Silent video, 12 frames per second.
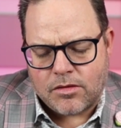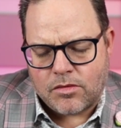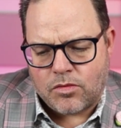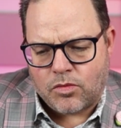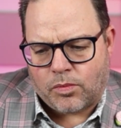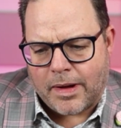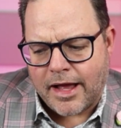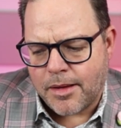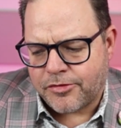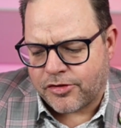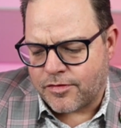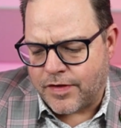my
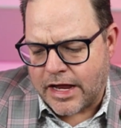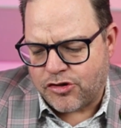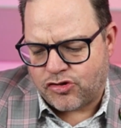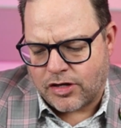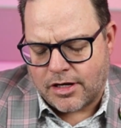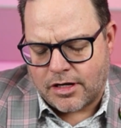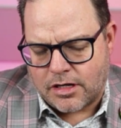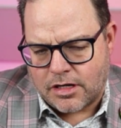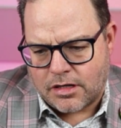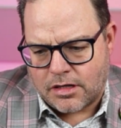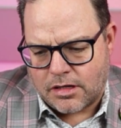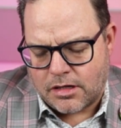observation
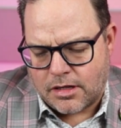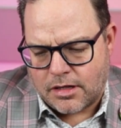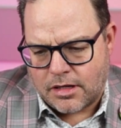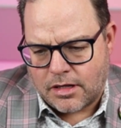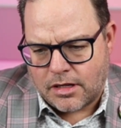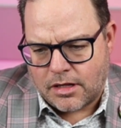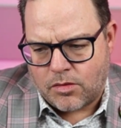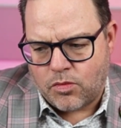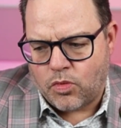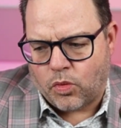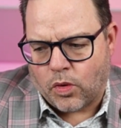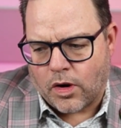
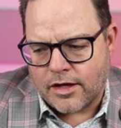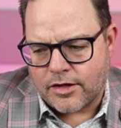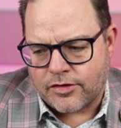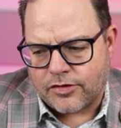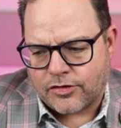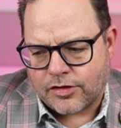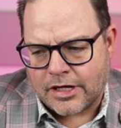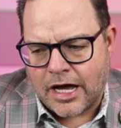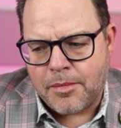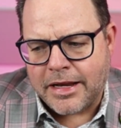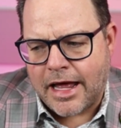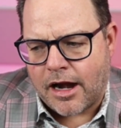was,
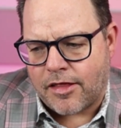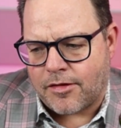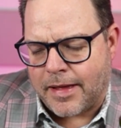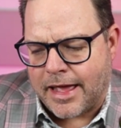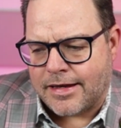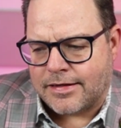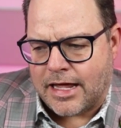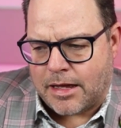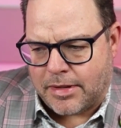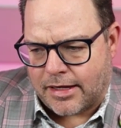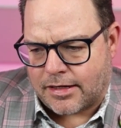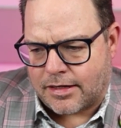coming out of the pandemic,